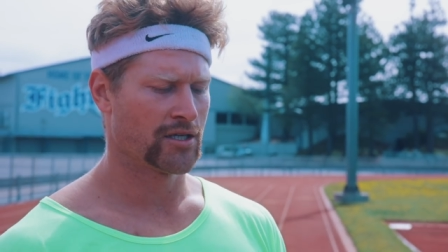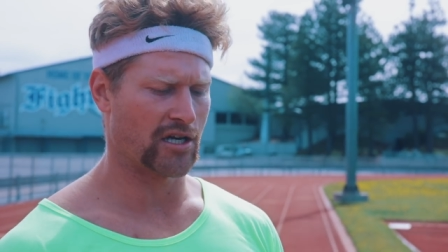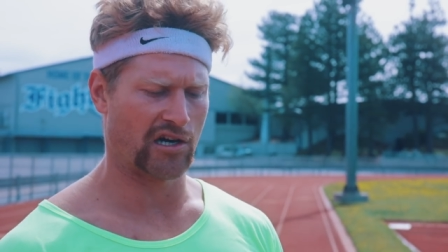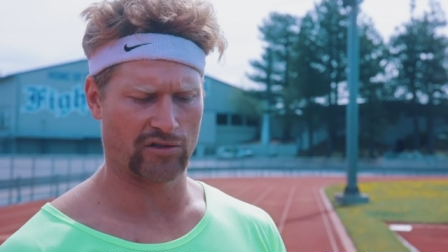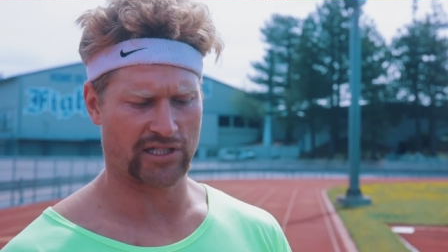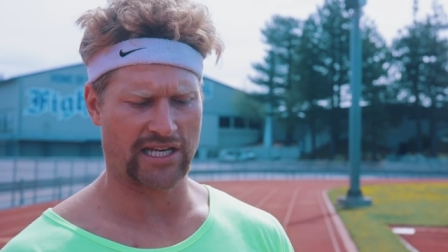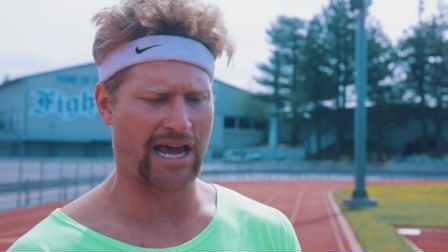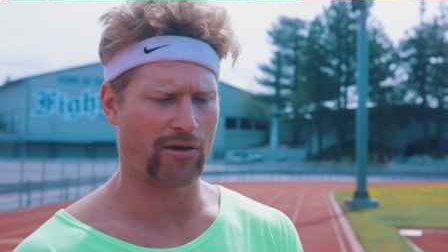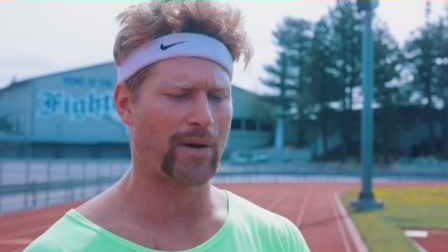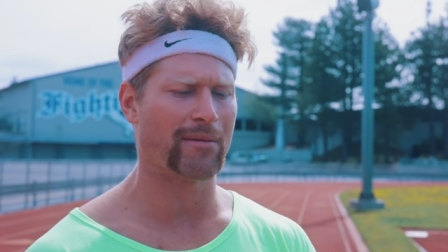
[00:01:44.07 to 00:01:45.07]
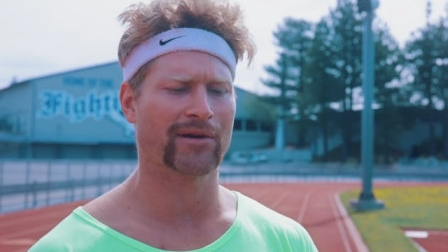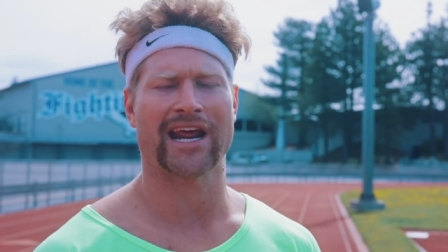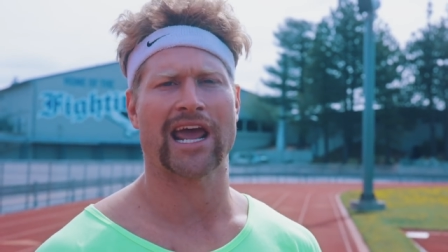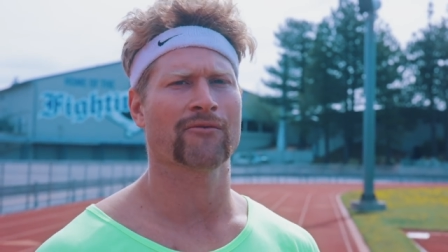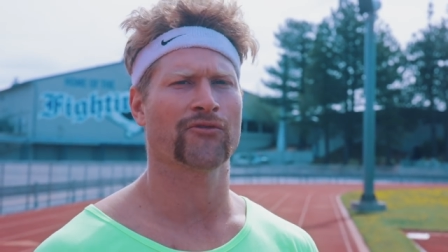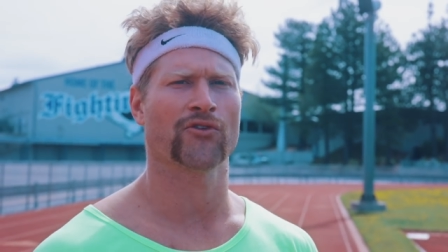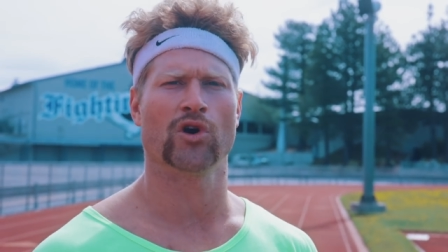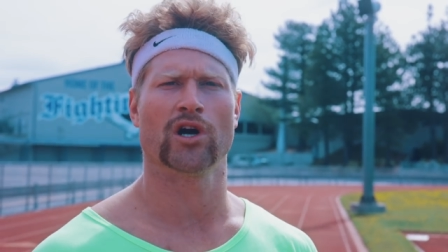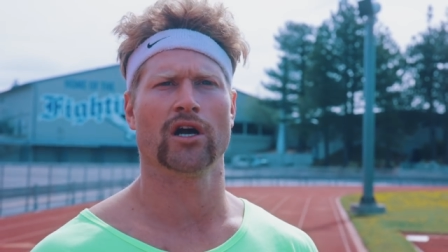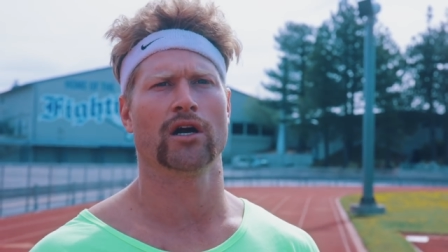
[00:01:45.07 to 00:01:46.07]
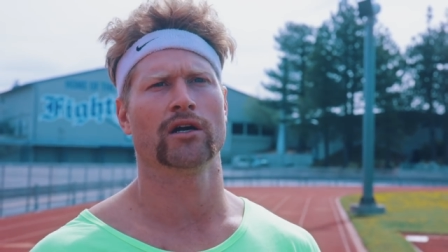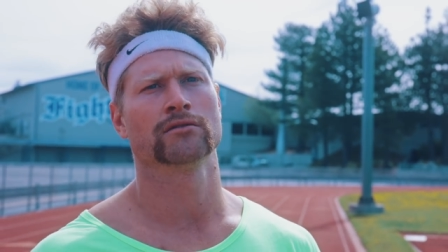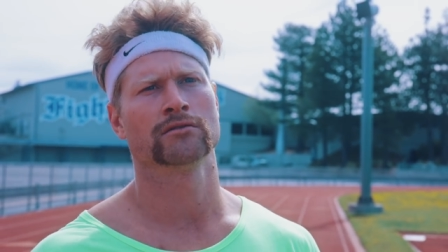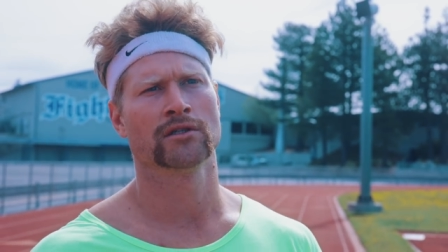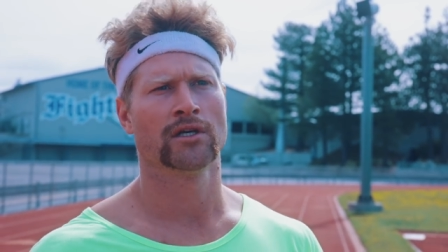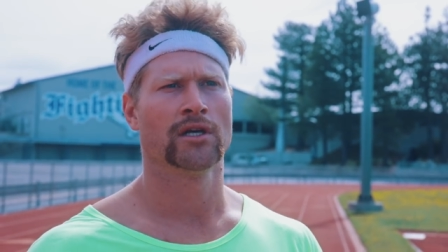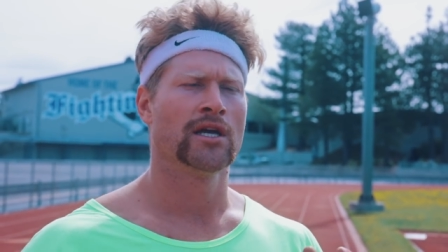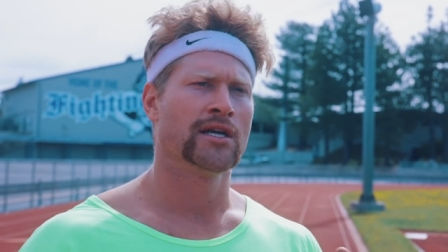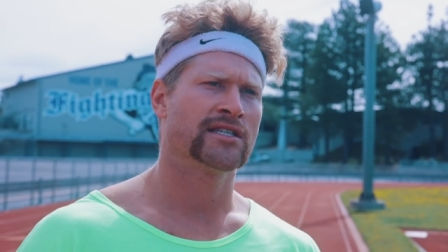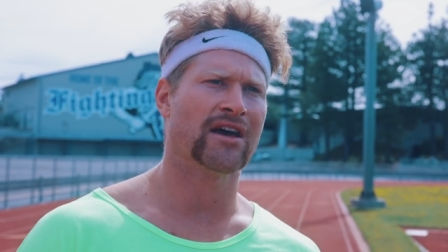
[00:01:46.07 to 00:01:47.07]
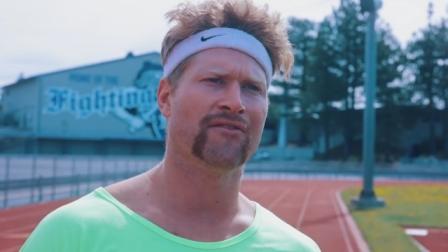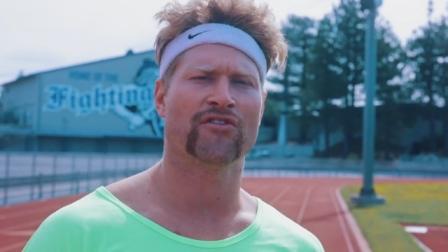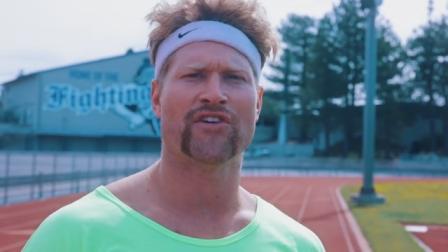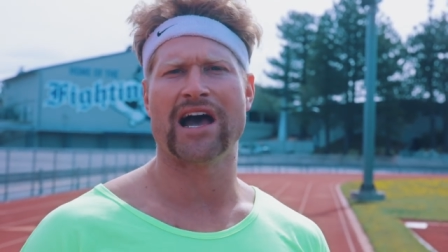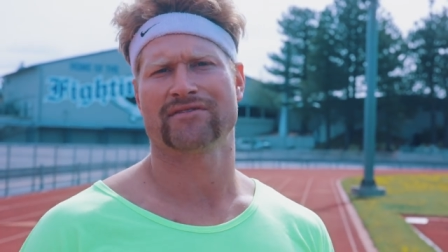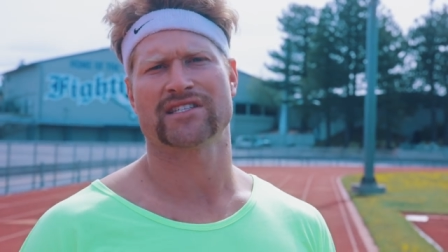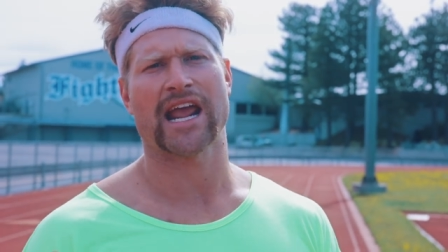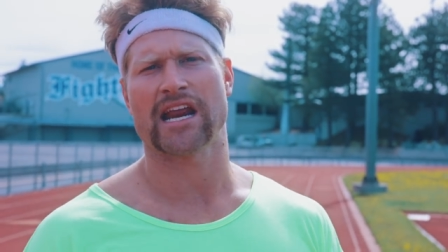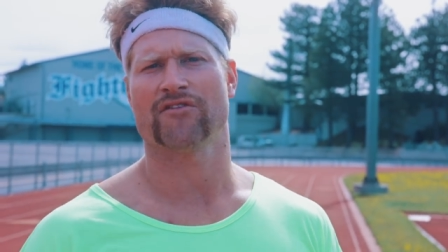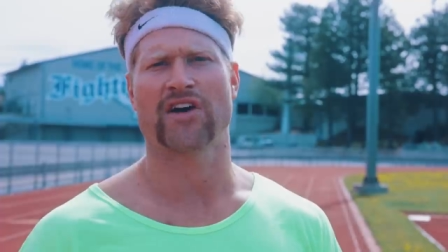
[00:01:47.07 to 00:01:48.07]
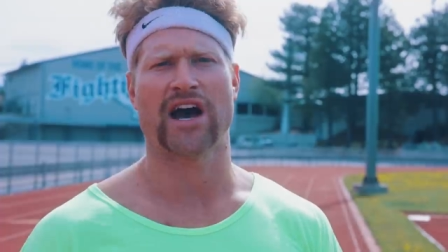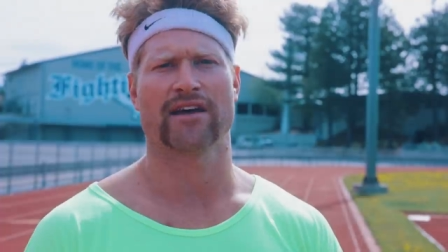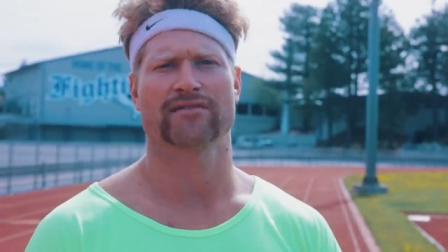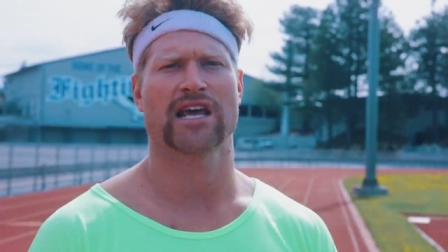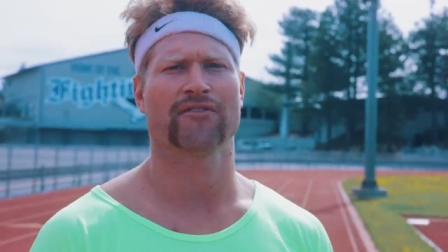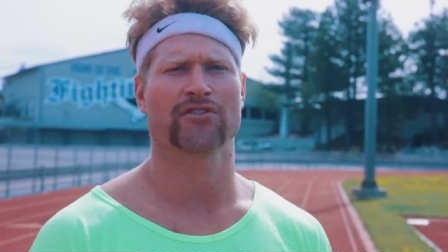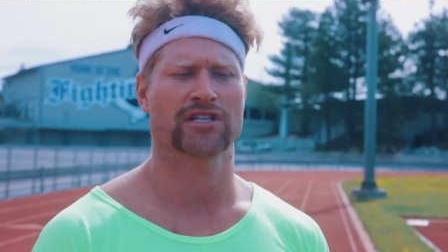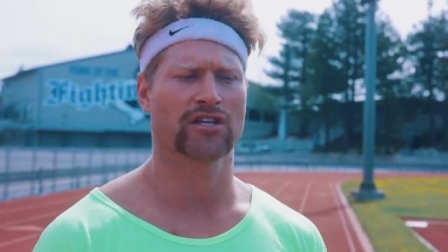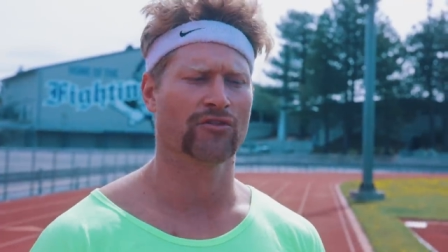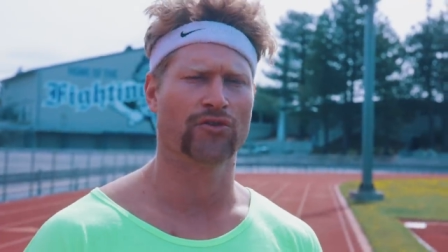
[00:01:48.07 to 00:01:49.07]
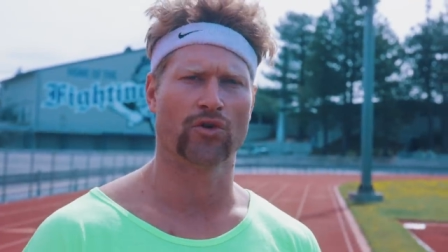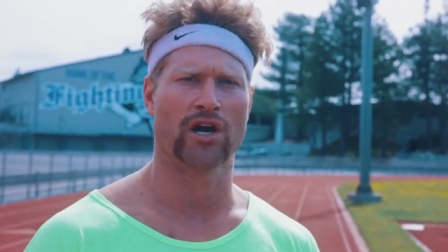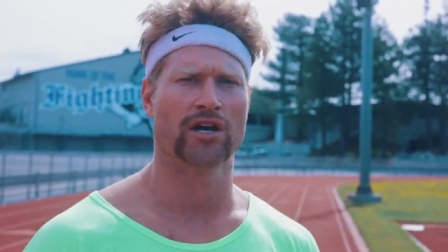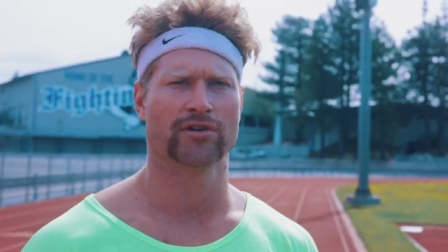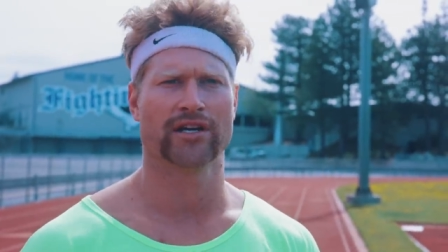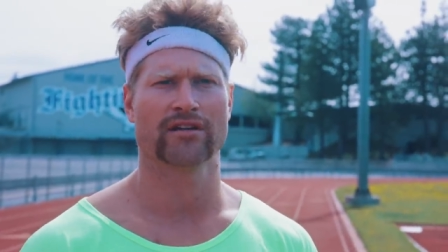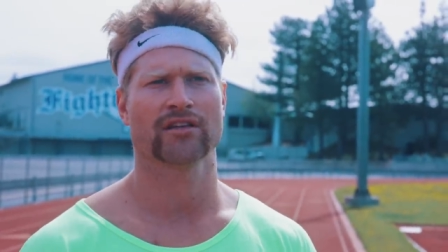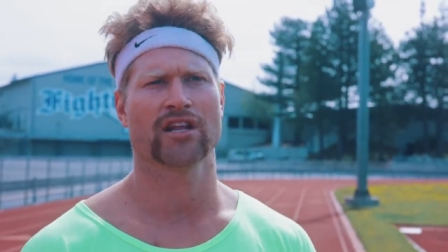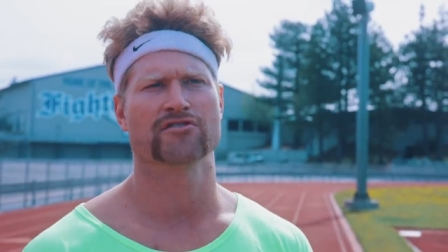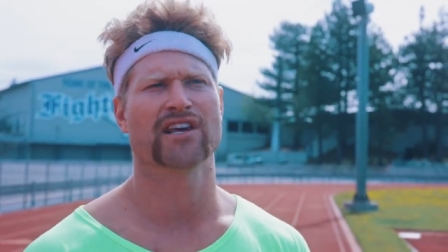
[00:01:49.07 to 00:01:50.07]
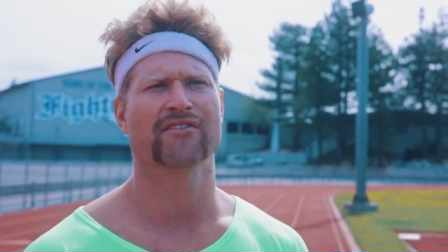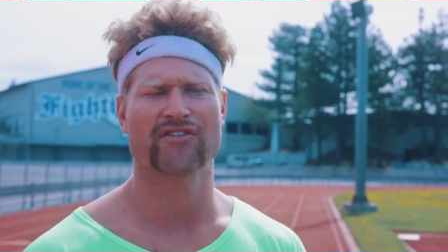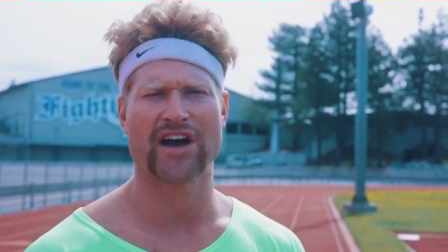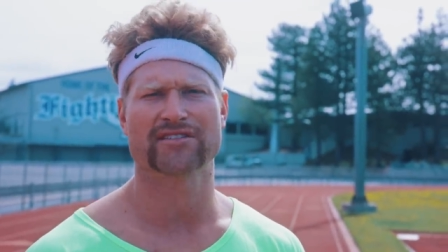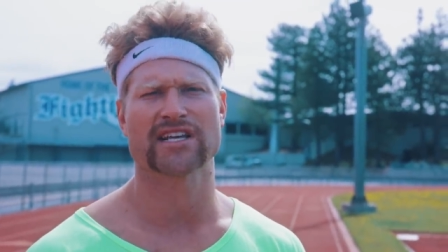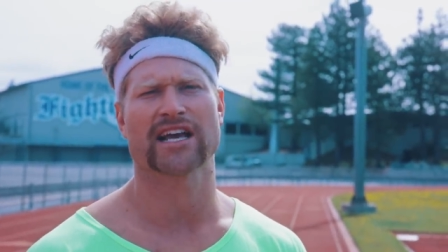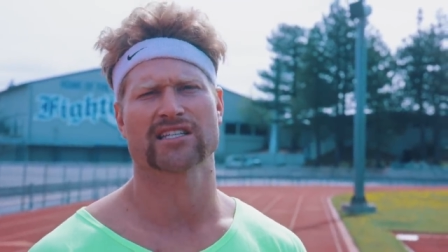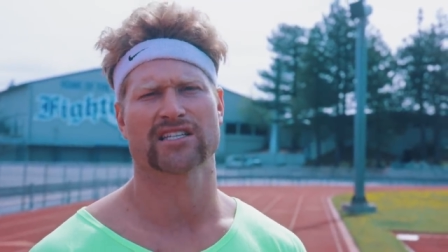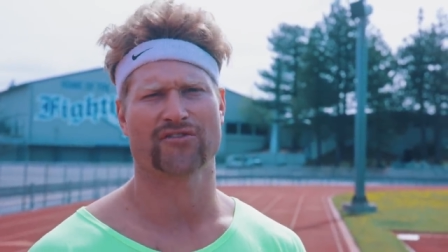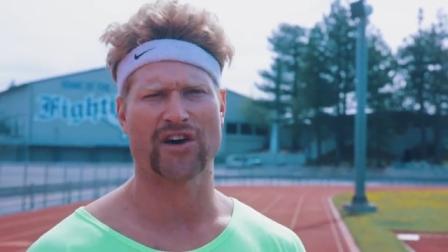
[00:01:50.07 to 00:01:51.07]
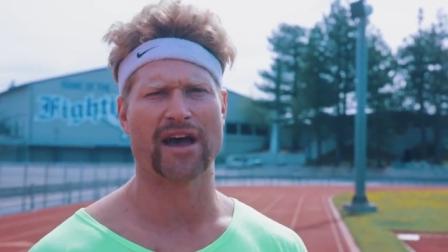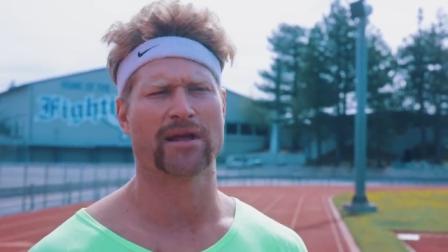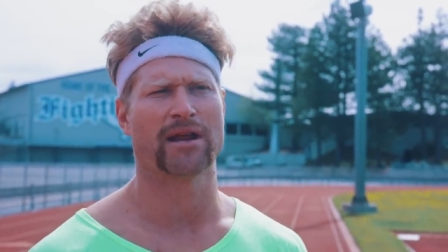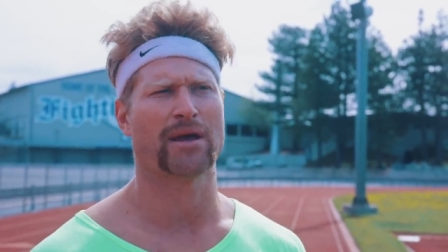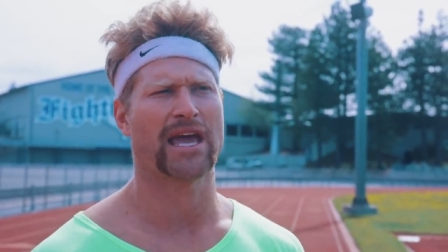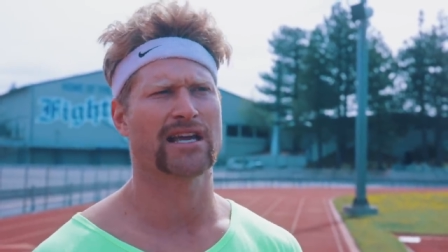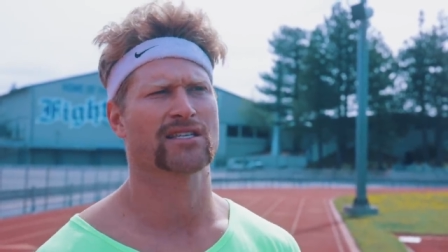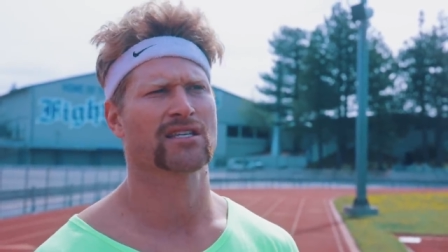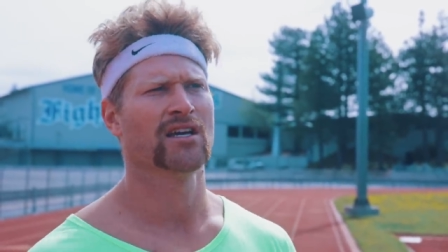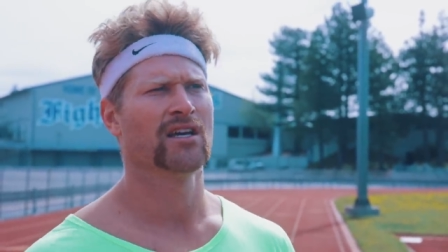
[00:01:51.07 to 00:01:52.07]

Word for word: So today we're probably gonna aim for seventy-fives to eighty-fives every single four hundred. You know, seventy-five seconds is a five minute pace,